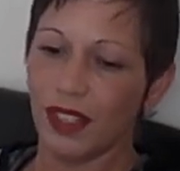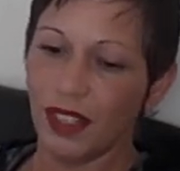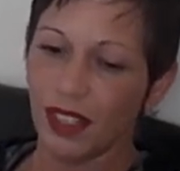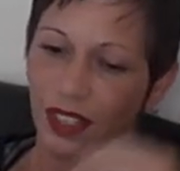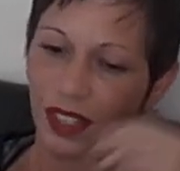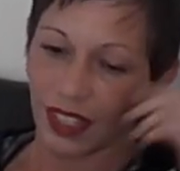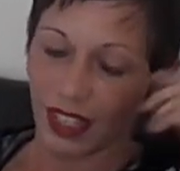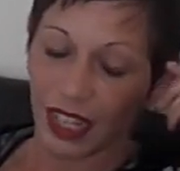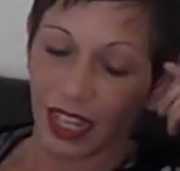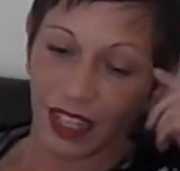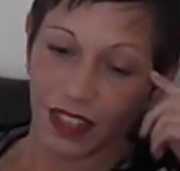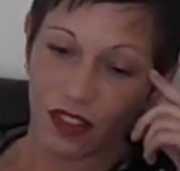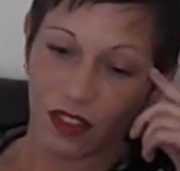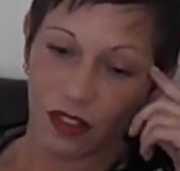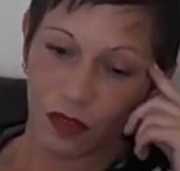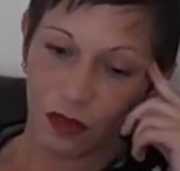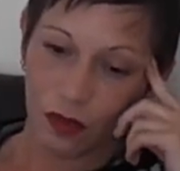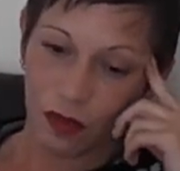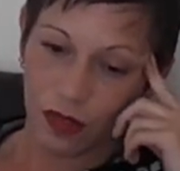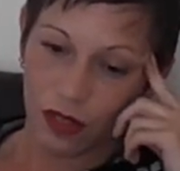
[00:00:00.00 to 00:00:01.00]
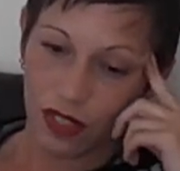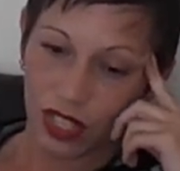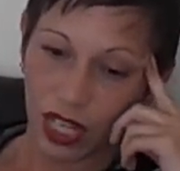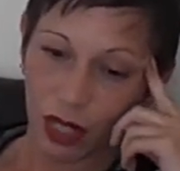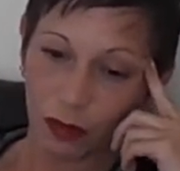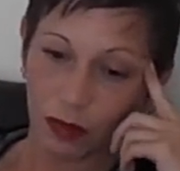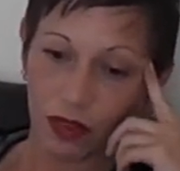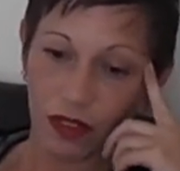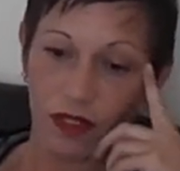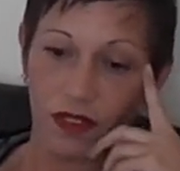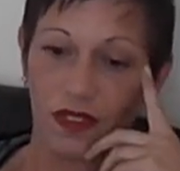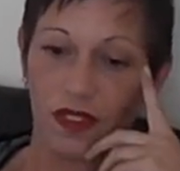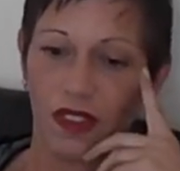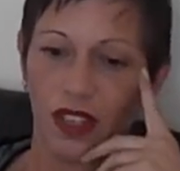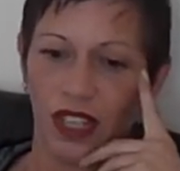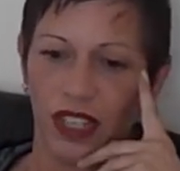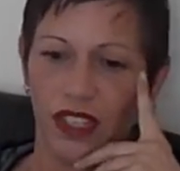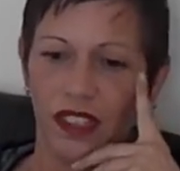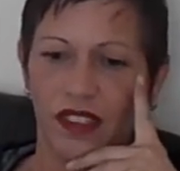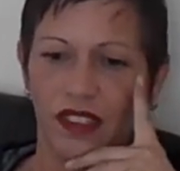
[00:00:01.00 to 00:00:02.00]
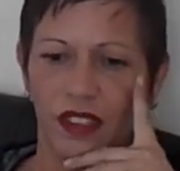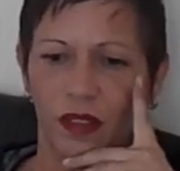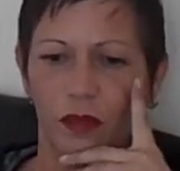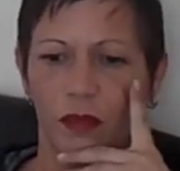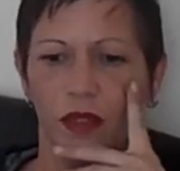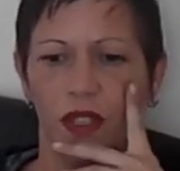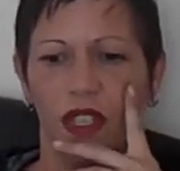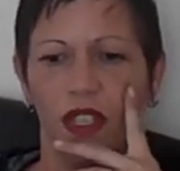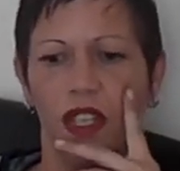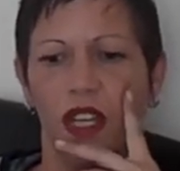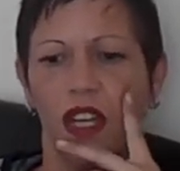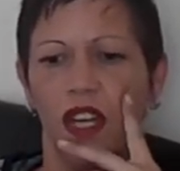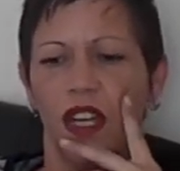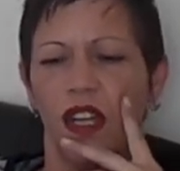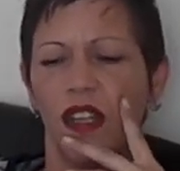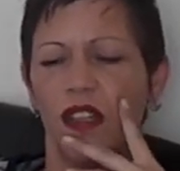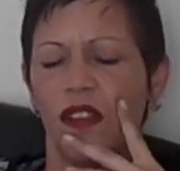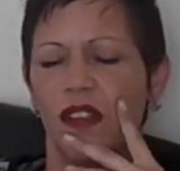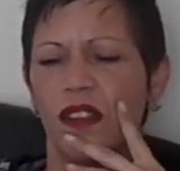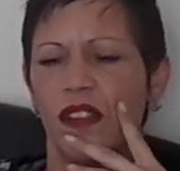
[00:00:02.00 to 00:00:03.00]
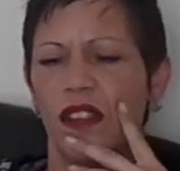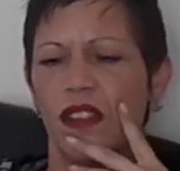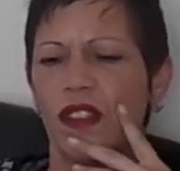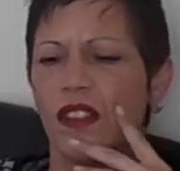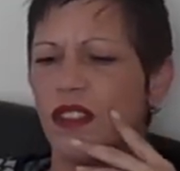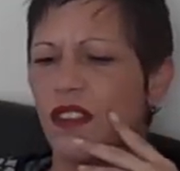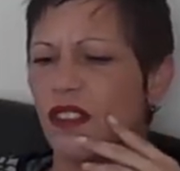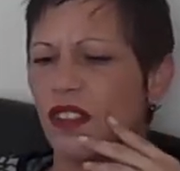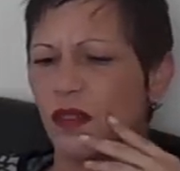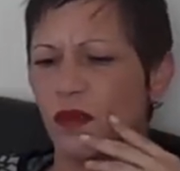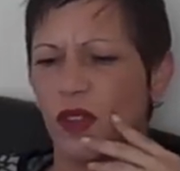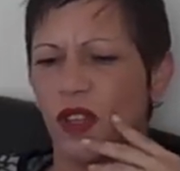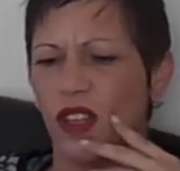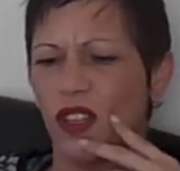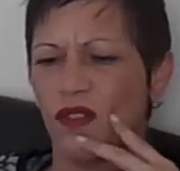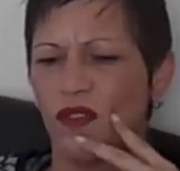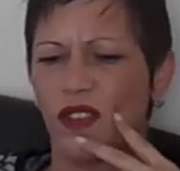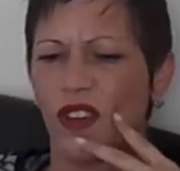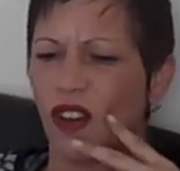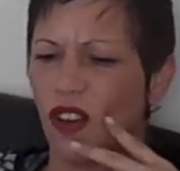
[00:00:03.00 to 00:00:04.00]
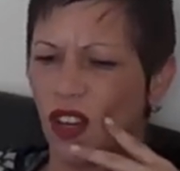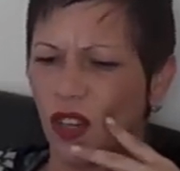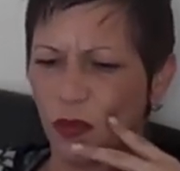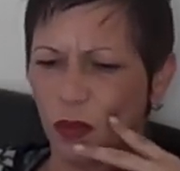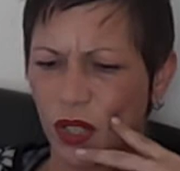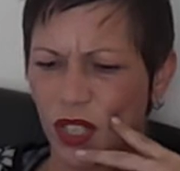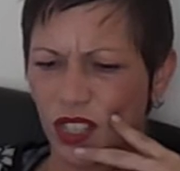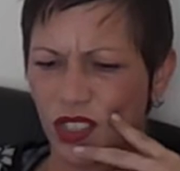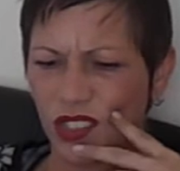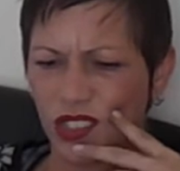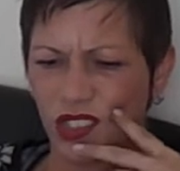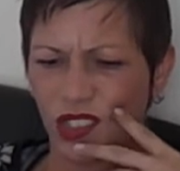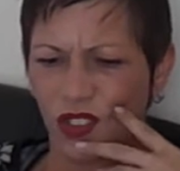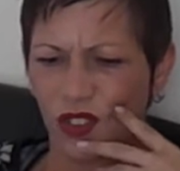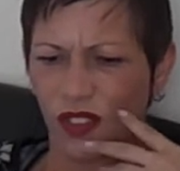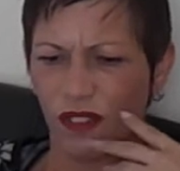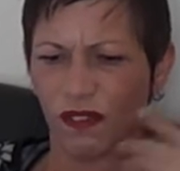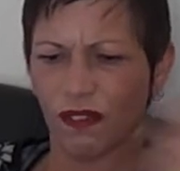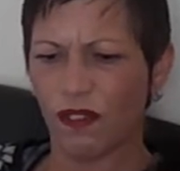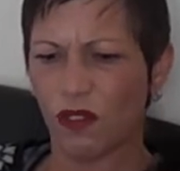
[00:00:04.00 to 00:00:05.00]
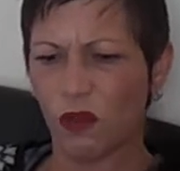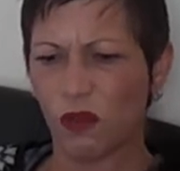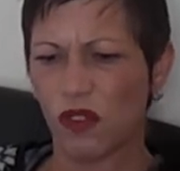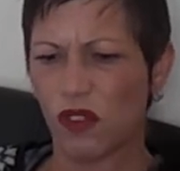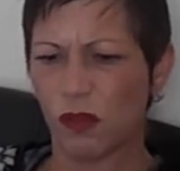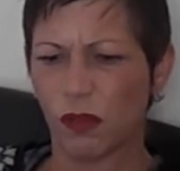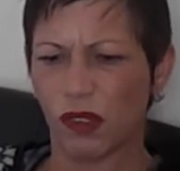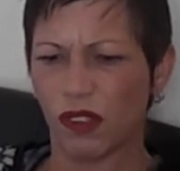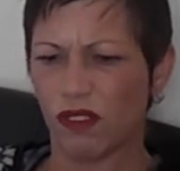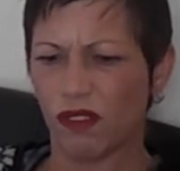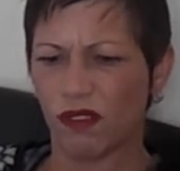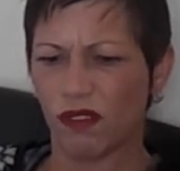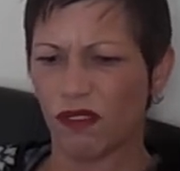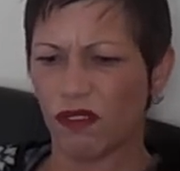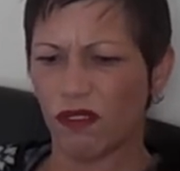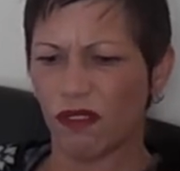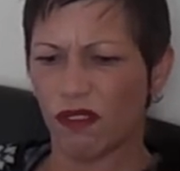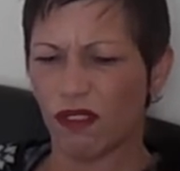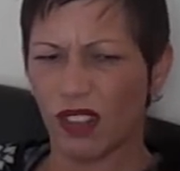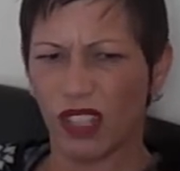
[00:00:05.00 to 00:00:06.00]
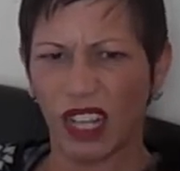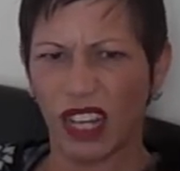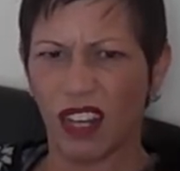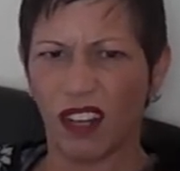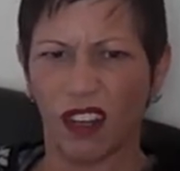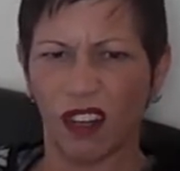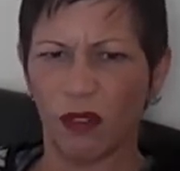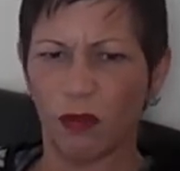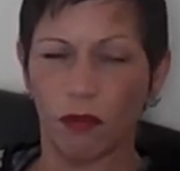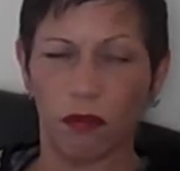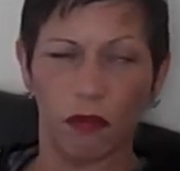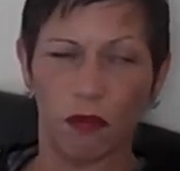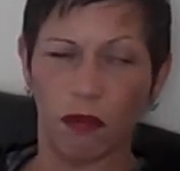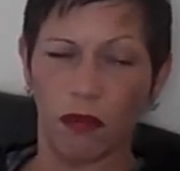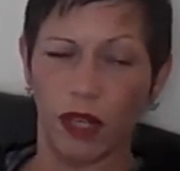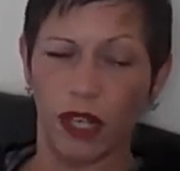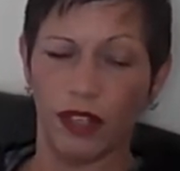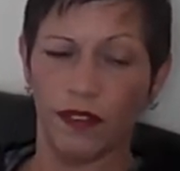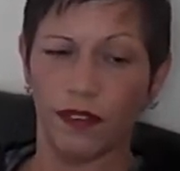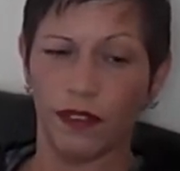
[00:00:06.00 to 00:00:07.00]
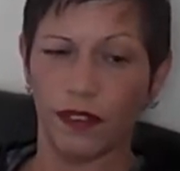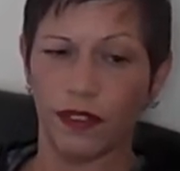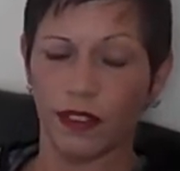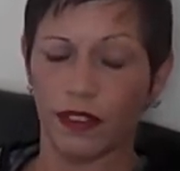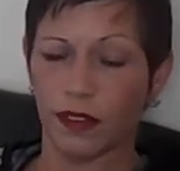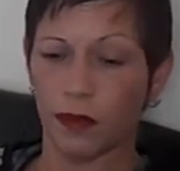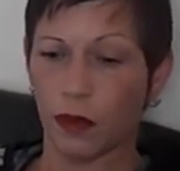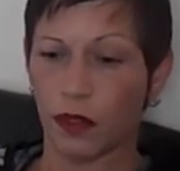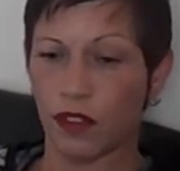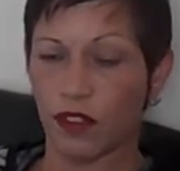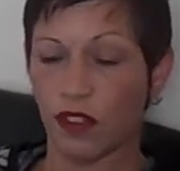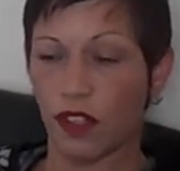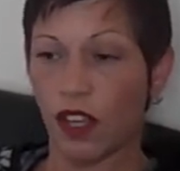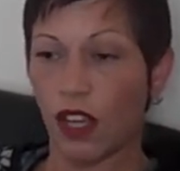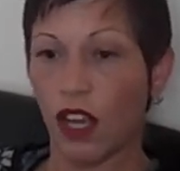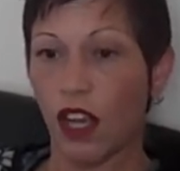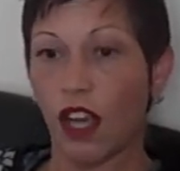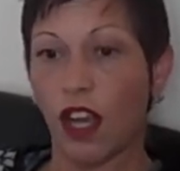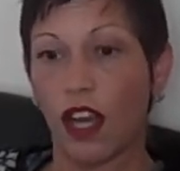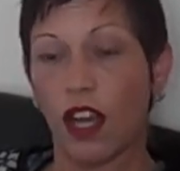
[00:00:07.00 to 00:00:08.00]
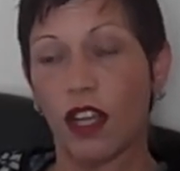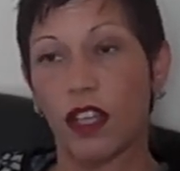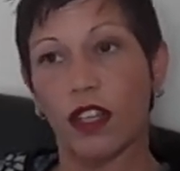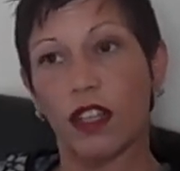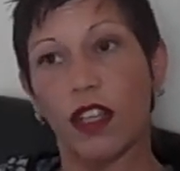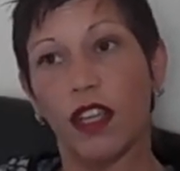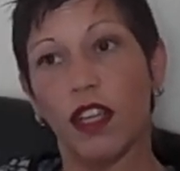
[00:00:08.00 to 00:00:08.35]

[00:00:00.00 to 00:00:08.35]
the council's summons, they sent me some kind of liability or enforcement letter, whatever it was. And